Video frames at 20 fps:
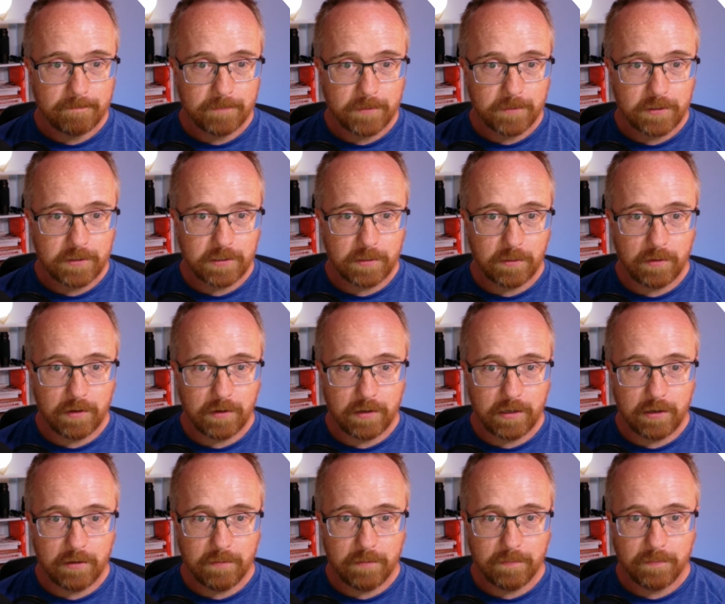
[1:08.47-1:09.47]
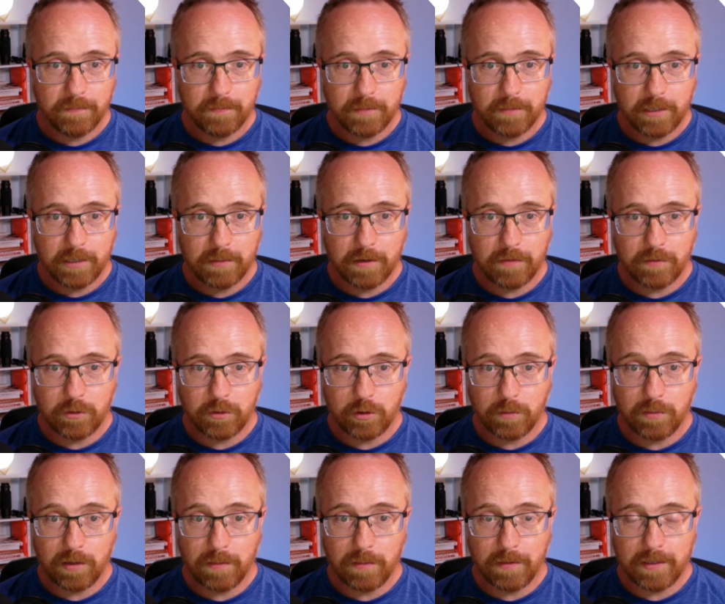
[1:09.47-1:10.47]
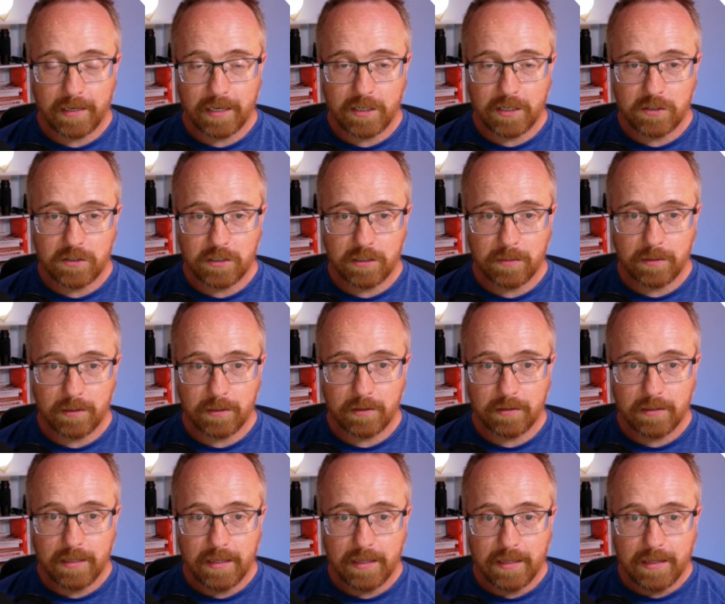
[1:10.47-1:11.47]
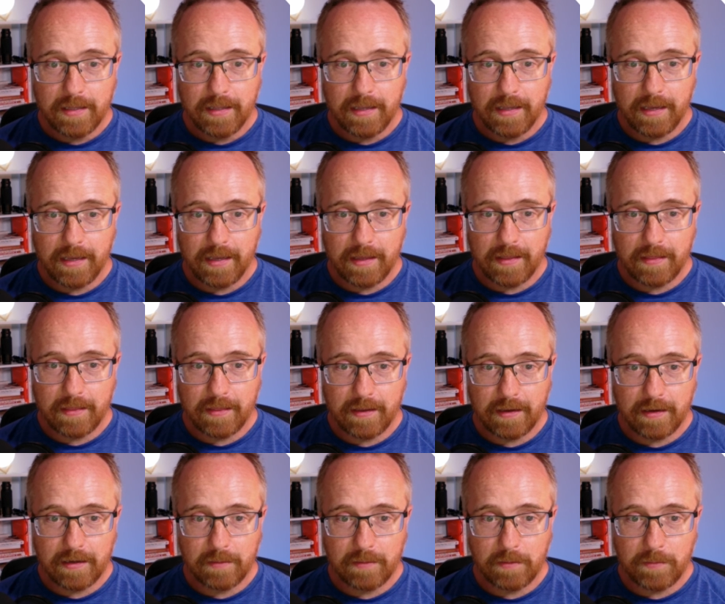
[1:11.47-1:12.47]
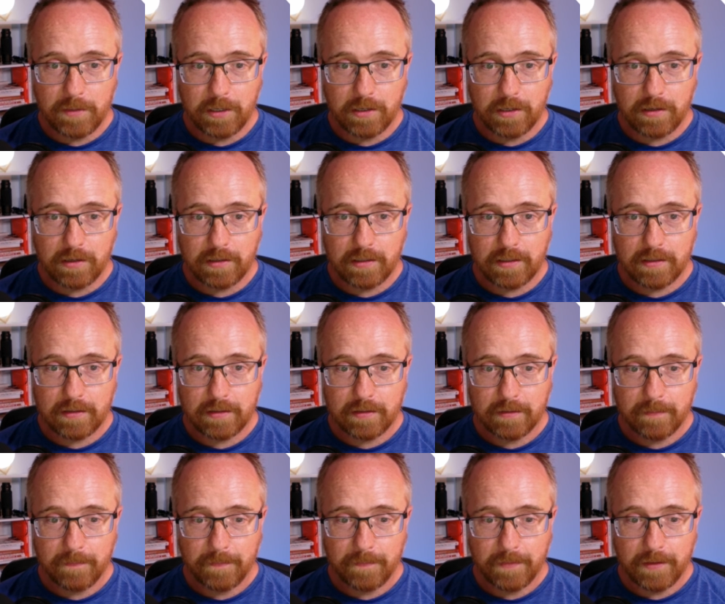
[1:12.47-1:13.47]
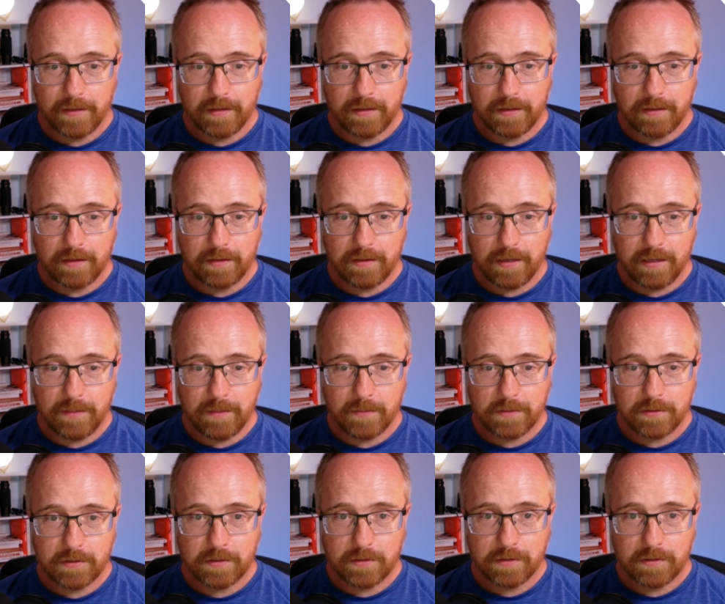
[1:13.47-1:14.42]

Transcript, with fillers: somewhere around here. You might have to go to public HTML and then WP content and then themes.